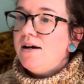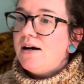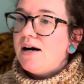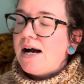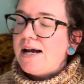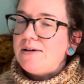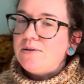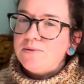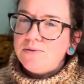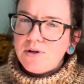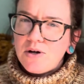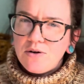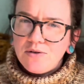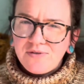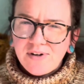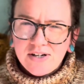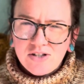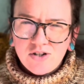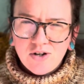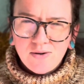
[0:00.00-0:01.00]
I don't know if
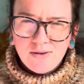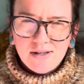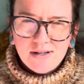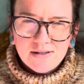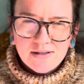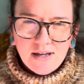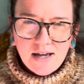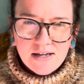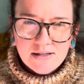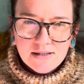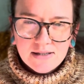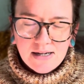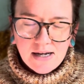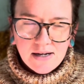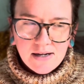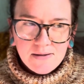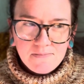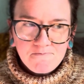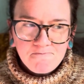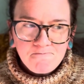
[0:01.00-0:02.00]
I showed this last
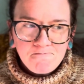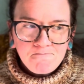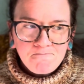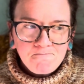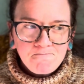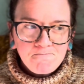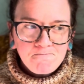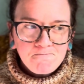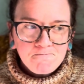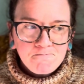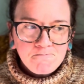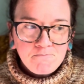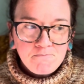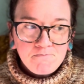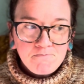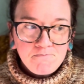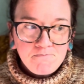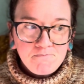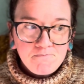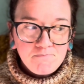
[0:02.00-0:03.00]
time,
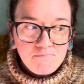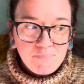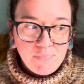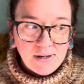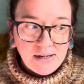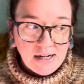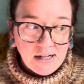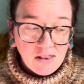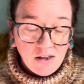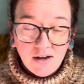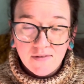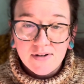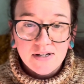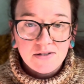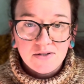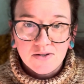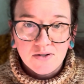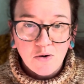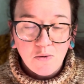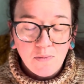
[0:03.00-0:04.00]
but I love
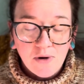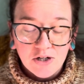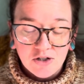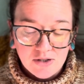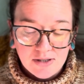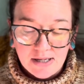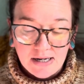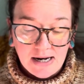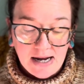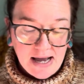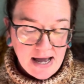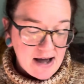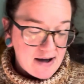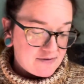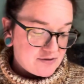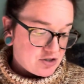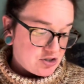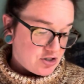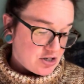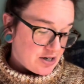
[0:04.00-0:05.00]
it so much that I have
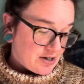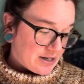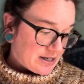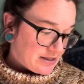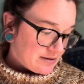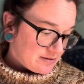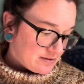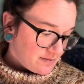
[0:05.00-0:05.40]
to share it.